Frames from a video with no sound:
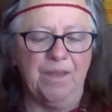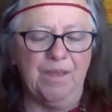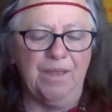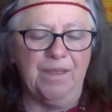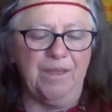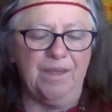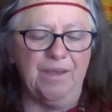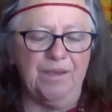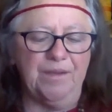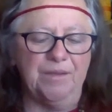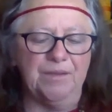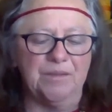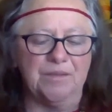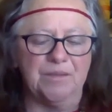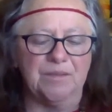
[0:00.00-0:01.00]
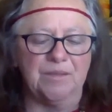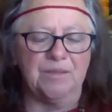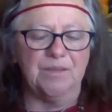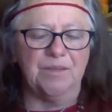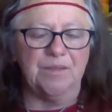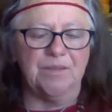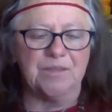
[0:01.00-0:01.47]
And
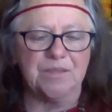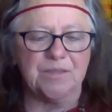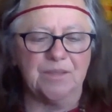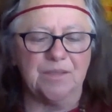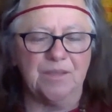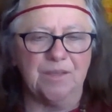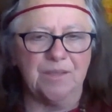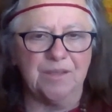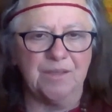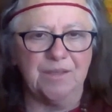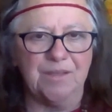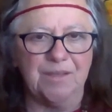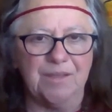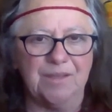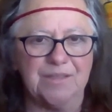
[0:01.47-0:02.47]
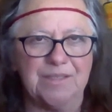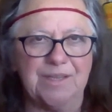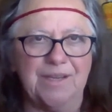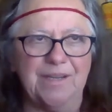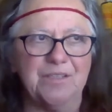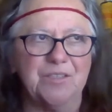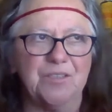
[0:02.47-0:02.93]
it's like, it's
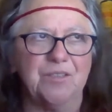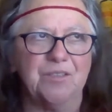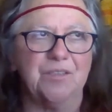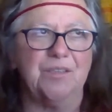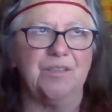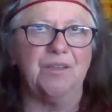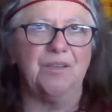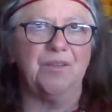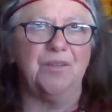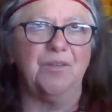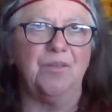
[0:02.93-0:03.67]
actually